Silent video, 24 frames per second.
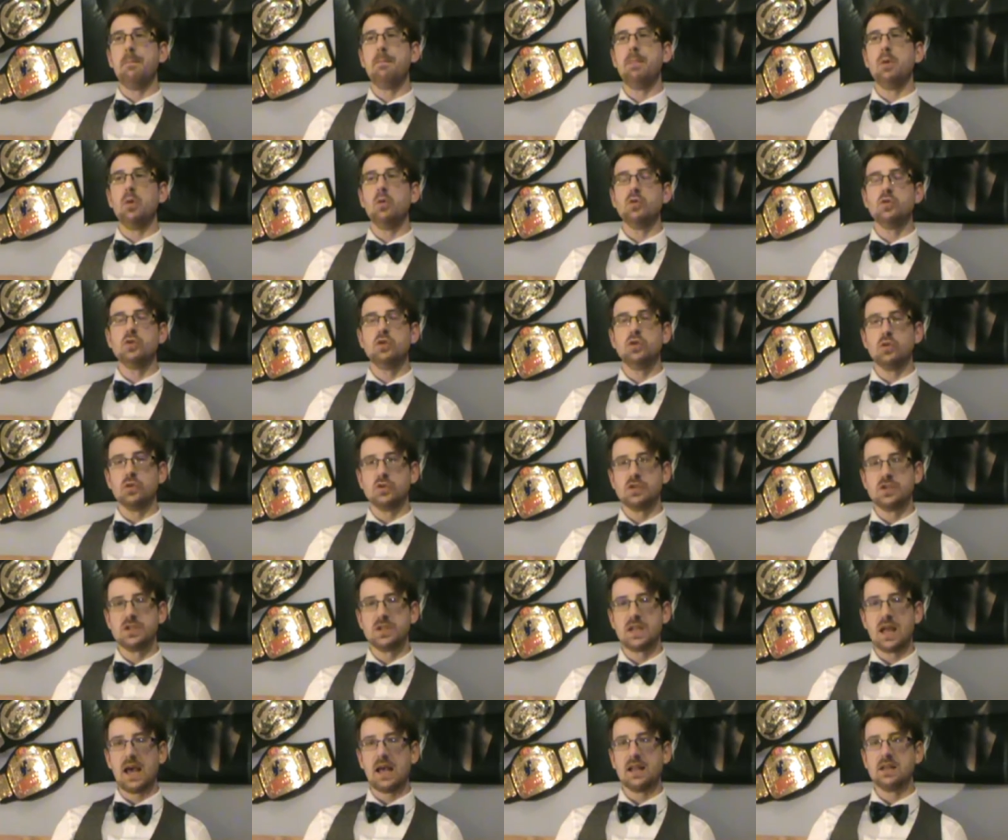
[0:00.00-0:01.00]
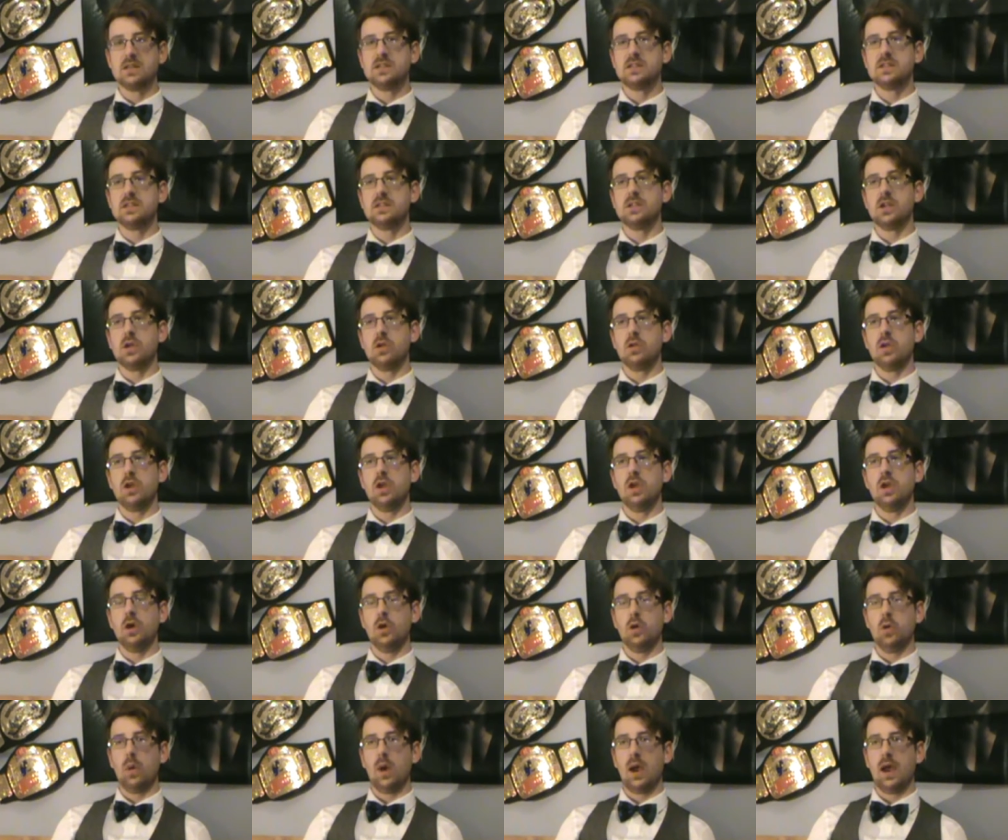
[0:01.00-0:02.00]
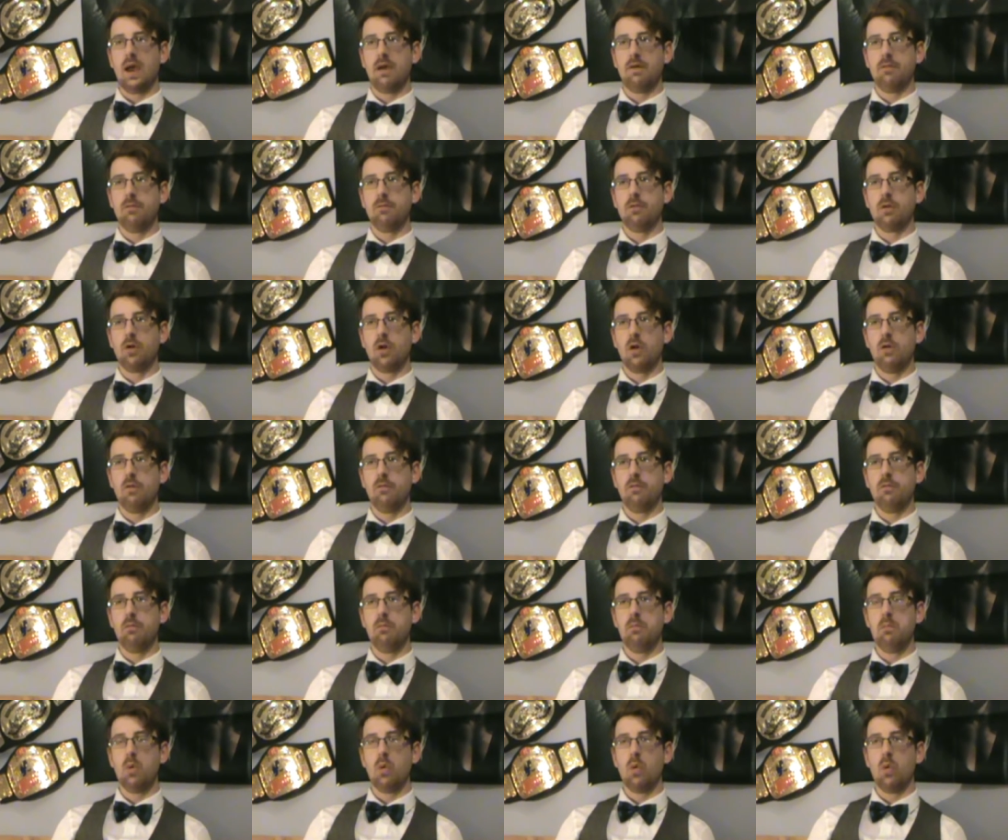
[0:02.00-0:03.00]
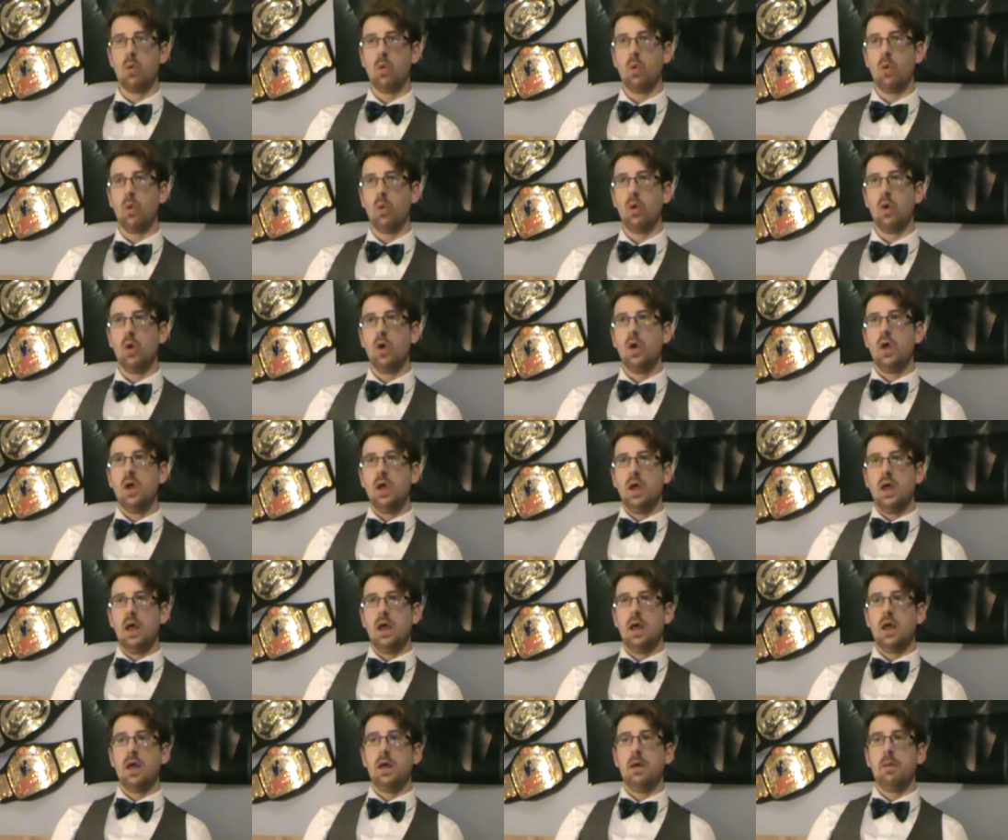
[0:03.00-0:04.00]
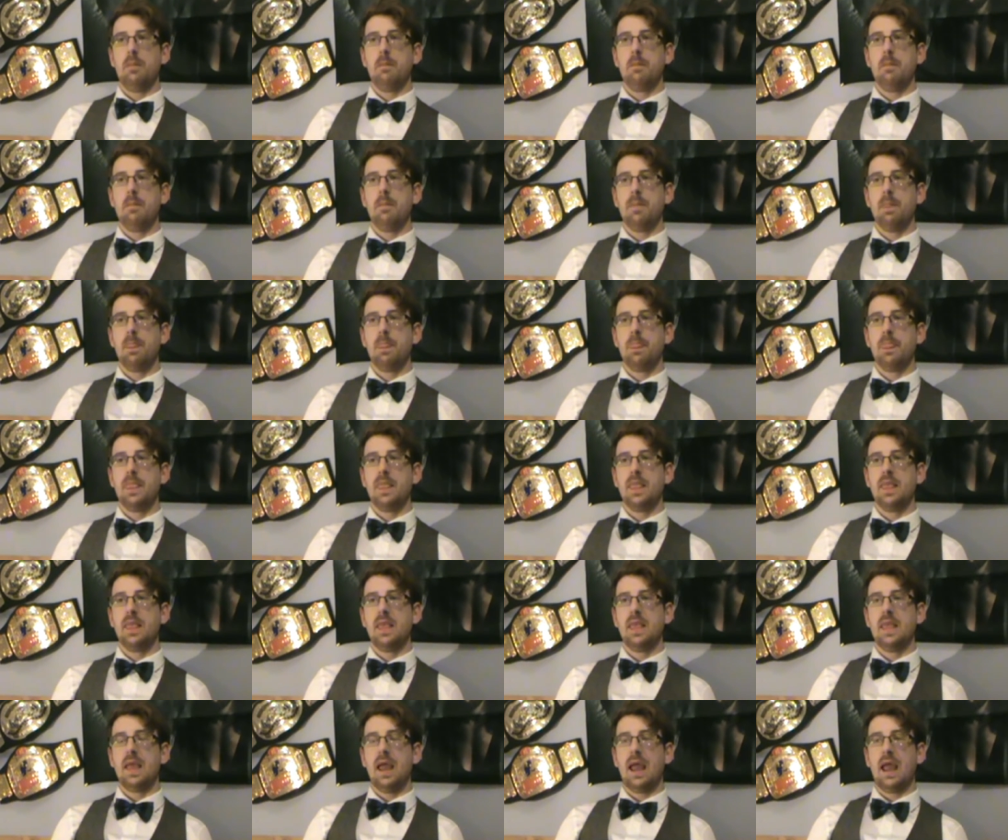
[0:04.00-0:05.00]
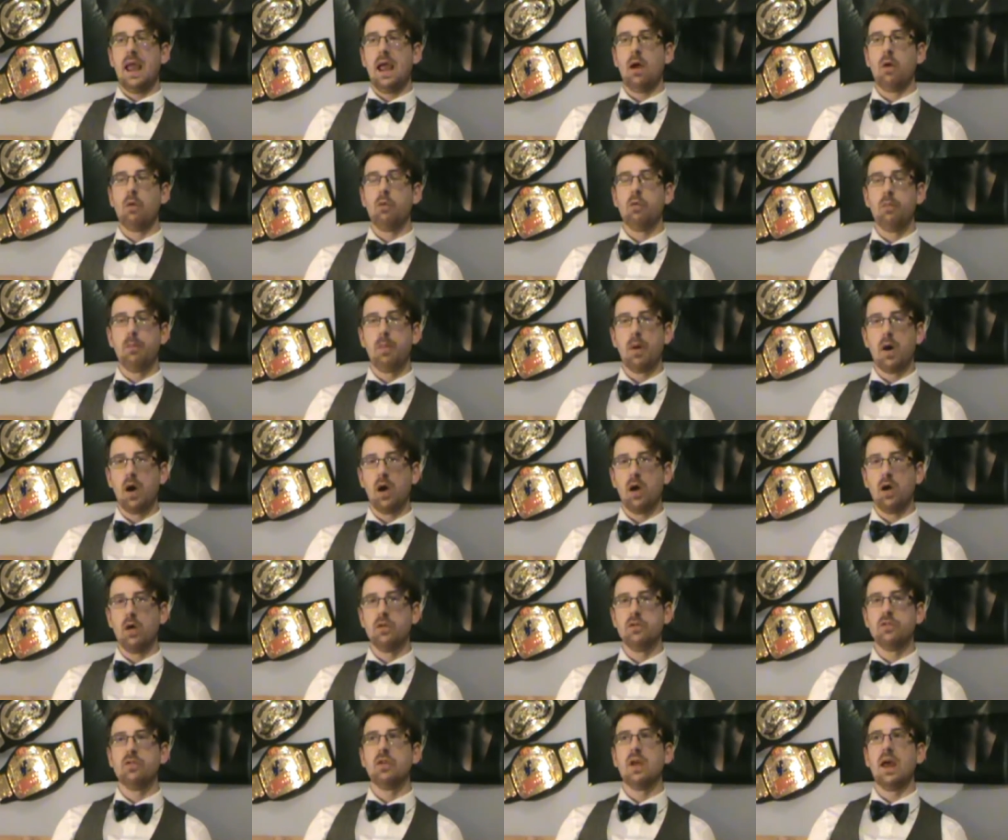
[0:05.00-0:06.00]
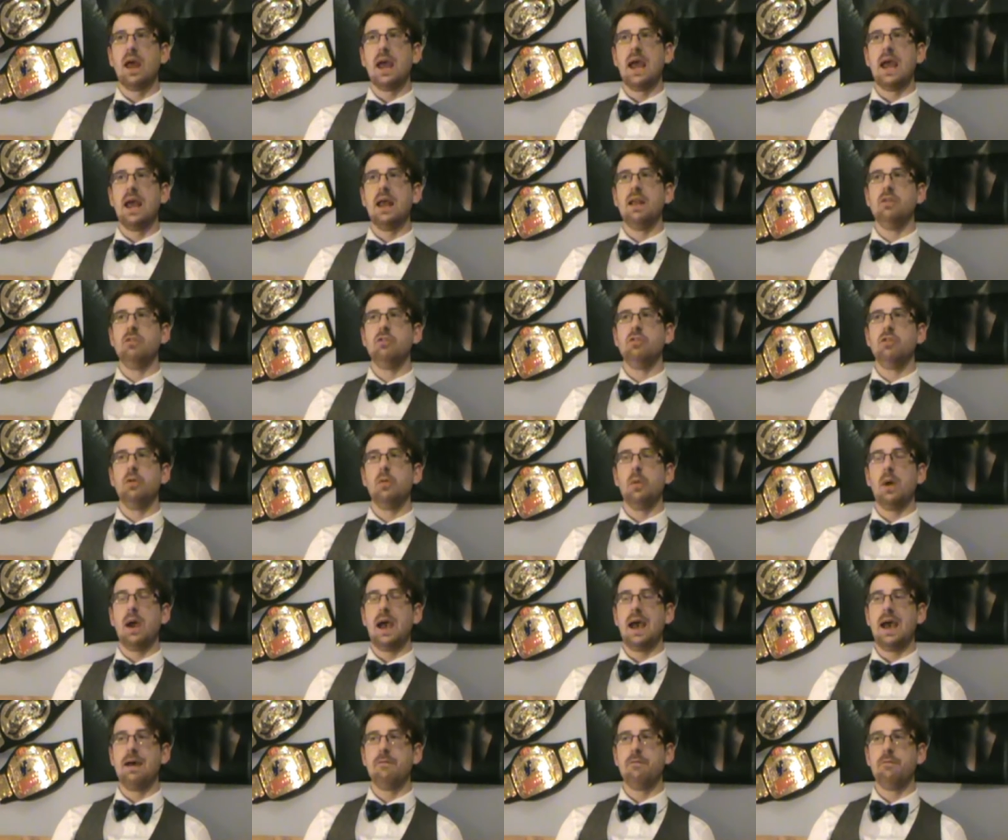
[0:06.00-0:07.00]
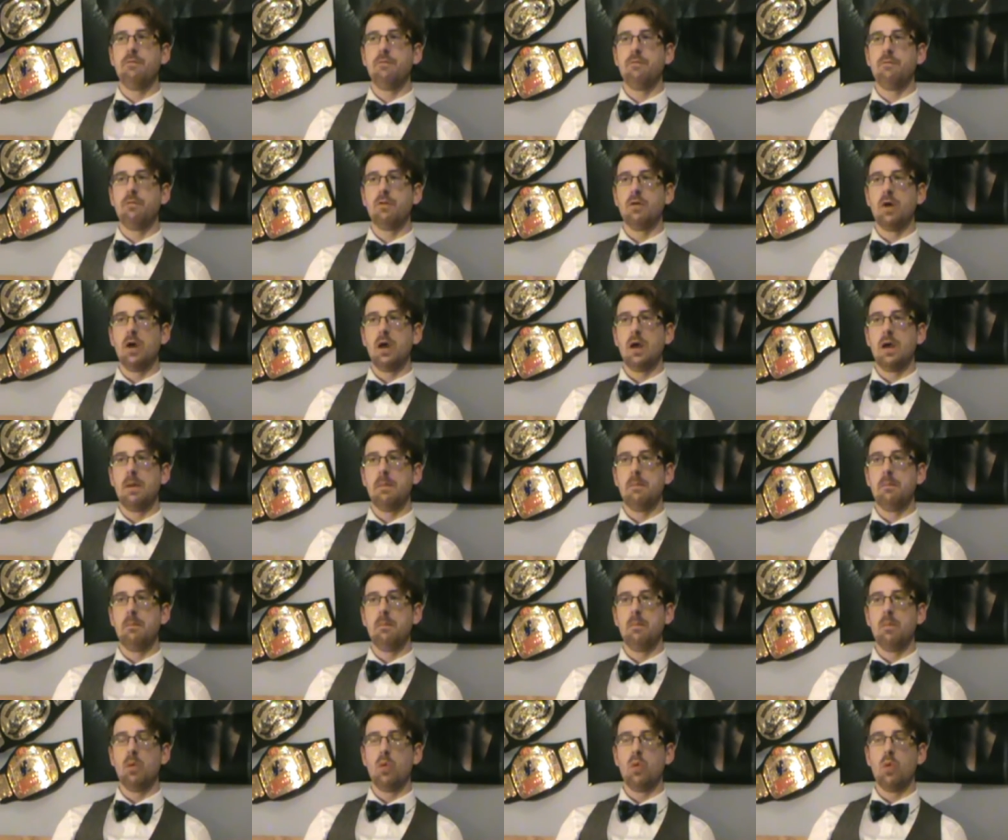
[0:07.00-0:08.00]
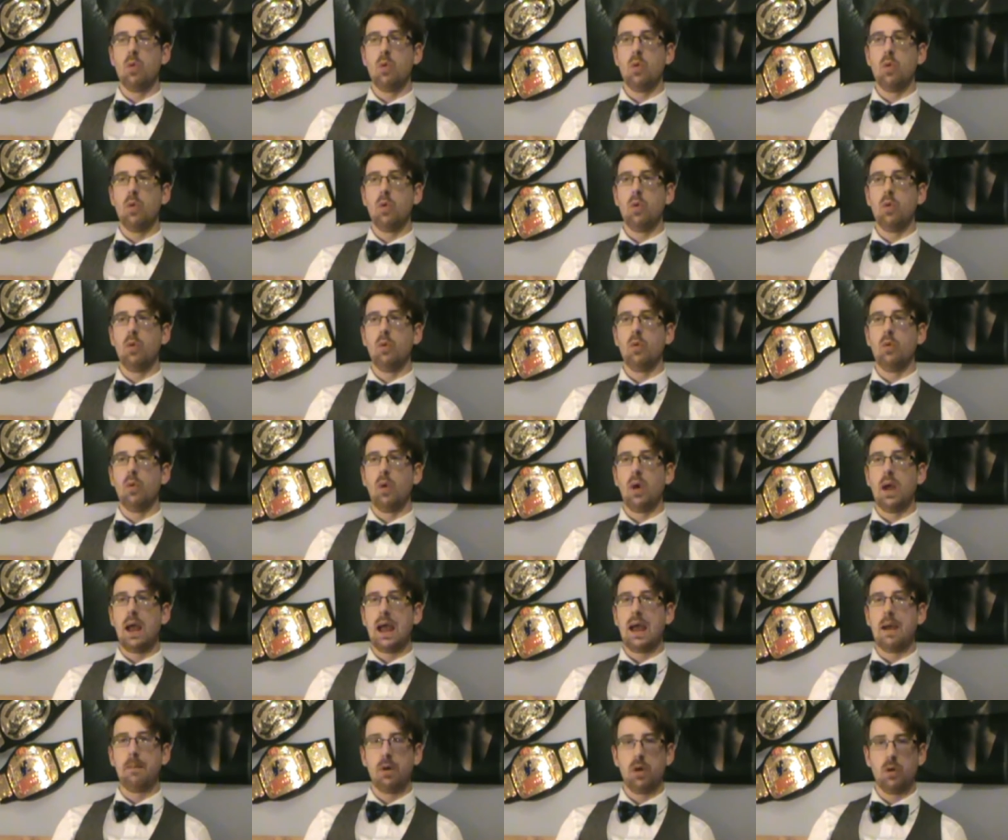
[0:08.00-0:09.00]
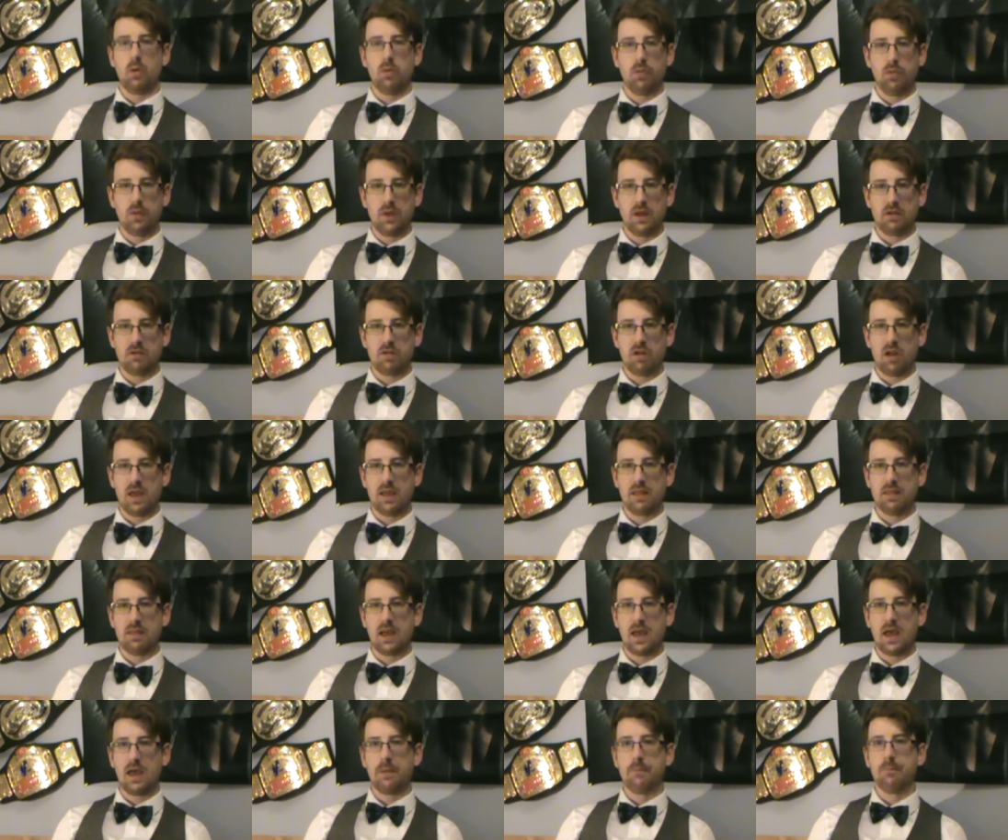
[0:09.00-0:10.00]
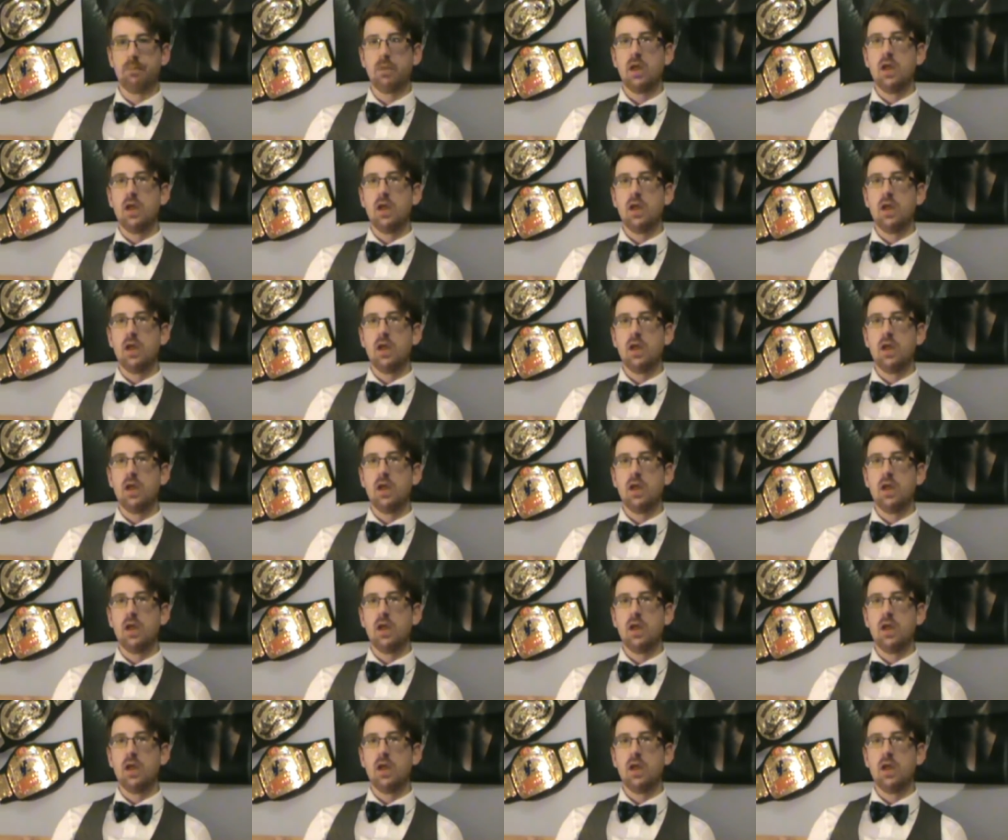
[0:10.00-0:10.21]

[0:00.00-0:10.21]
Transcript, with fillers: boost your stats so that you have kind of more um, health bars and you have um, more ammo, things like that.